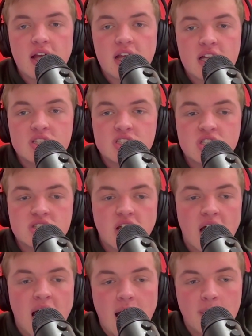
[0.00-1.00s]
It's just
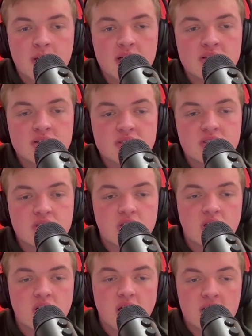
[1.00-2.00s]
Hopkins.
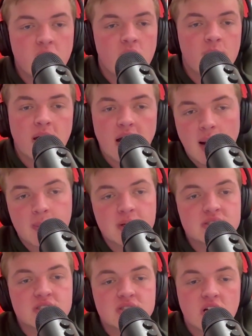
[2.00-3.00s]
I talk about
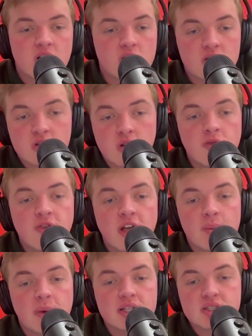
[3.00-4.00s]
Hopkins and Syracuse, two
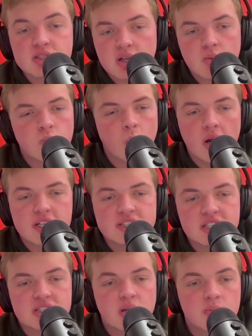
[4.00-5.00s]
fan bases that want to
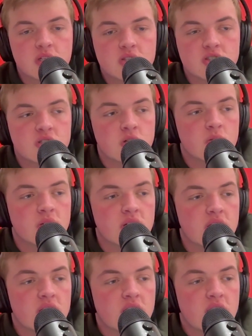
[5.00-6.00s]
see something soon.
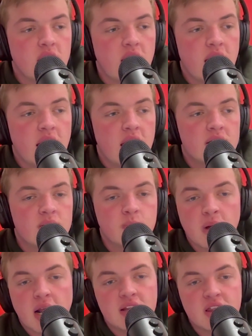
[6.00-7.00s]

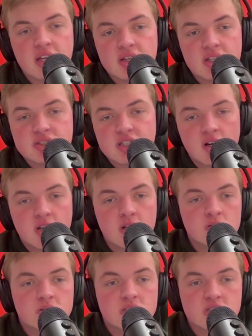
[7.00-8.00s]
But I think that
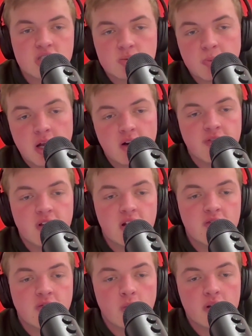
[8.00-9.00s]
Syracuse is just better
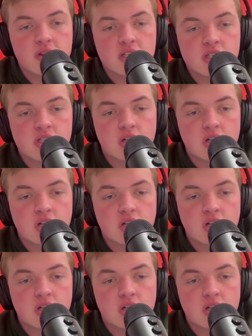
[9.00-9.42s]
fitted for it this